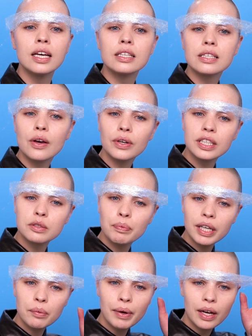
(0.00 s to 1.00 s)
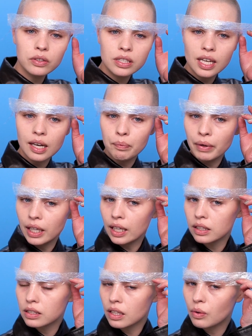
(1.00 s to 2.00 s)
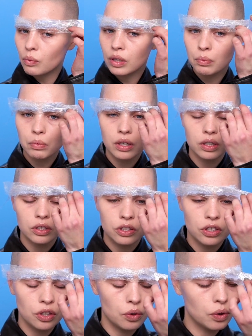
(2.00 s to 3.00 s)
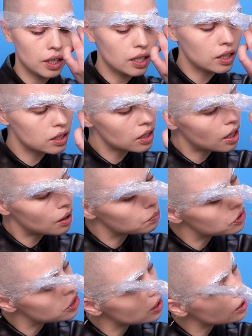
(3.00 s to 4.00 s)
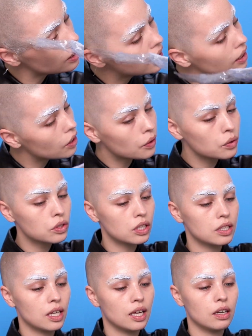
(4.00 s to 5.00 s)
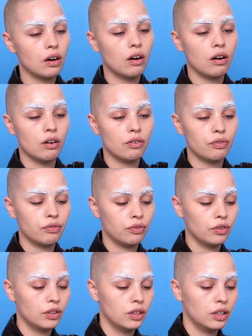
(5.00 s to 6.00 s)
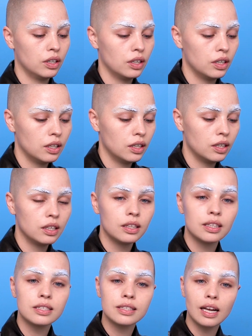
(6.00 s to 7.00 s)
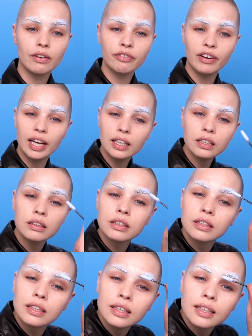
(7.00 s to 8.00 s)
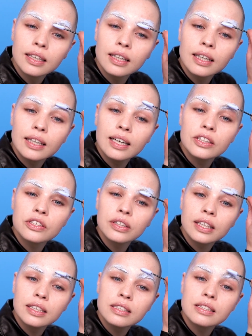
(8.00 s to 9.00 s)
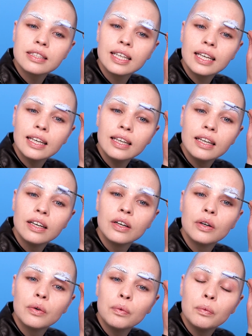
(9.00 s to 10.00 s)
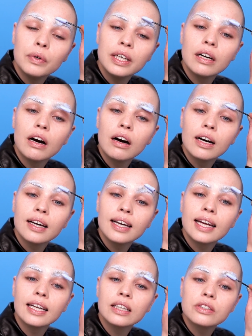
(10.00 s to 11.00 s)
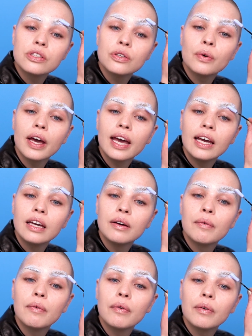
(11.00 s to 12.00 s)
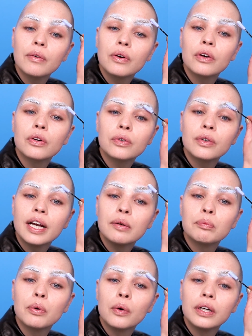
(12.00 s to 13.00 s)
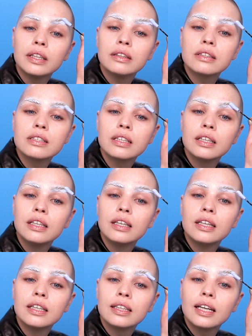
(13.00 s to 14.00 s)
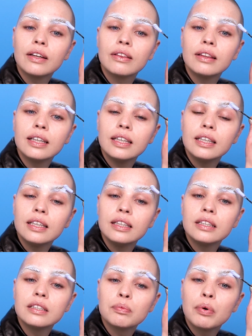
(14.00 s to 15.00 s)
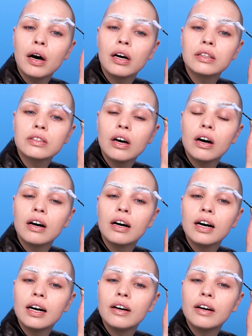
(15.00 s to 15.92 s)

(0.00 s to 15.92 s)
So it's been about 10 minutes, and what I'm gonna do is I'm gently going to take off the cellophane, and as you can see, we are getting to a great point. Now these parts are